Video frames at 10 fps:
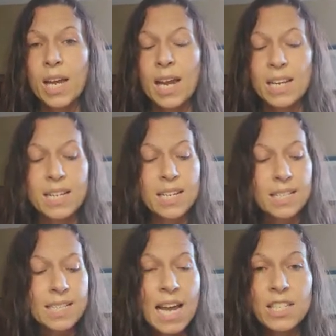and he
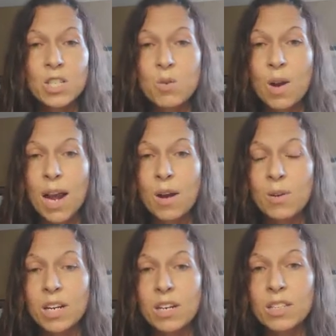sends you
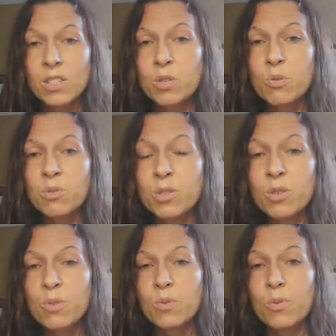out and it's too
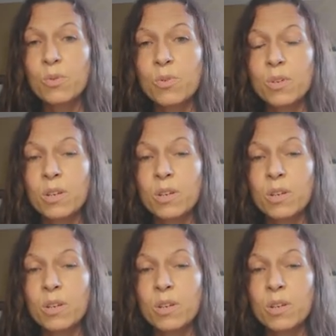soon,